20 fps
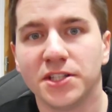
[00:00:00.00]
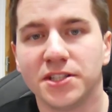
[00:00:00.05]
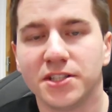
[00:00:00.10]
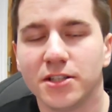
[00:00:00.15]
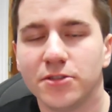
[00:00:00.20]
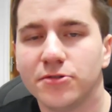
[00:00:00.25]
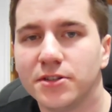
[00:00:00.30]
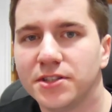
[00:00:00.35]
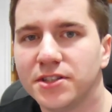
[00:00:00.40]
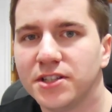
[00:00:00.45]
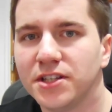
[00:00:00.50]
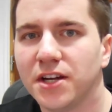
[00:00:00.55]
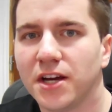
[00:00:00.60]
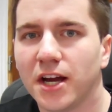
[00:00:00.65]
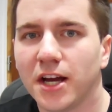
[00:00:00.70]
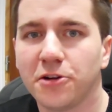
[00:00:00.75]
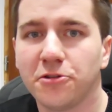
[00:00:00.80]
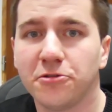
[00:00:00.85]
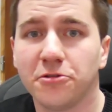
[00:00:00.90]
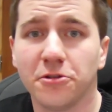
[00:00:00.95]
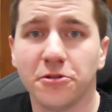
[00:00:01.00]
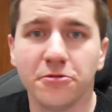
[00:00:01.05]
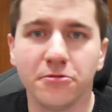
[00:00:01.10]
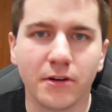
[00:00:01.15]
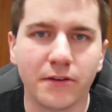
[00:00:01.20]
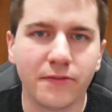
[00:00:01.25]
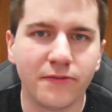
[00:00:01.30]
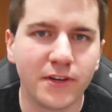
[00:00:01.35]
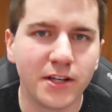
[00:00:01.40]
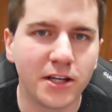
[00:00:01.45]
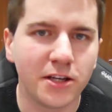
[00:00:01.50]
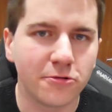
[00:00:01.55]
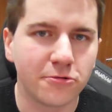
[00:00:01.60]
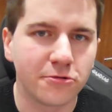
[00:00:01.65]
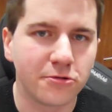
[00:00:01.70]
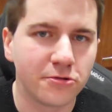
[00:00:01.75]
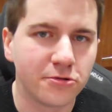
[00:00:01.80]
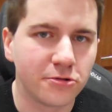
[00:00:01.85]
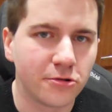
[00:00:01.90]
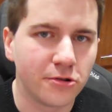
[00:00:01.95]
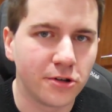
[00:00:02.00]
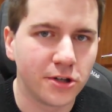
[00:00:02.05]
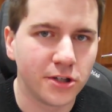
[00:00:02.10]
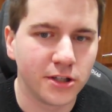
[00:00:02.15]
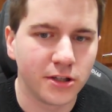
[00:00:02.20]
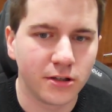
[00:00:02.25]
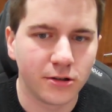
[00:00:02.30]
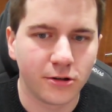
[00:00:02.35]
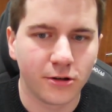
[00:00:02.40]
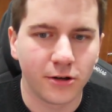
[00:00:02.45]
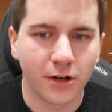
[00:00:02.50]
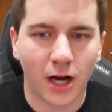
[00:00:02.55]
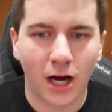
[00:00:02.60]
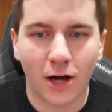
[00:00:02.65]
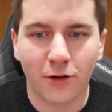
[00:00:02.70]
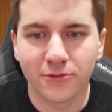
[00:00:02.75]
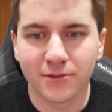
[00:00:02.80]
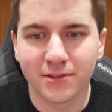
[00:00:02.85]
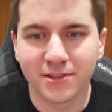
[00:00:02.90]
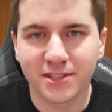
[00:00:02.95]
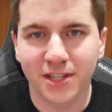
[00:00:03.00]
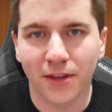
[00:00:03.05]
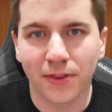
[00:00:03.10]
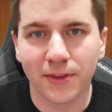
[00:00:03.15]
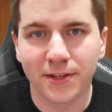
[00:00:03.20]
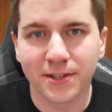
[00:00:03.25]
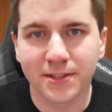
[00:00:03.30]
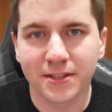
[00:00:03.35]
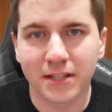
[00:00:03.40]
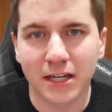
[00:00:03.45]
is interested, I could do a video tutorial on how to set this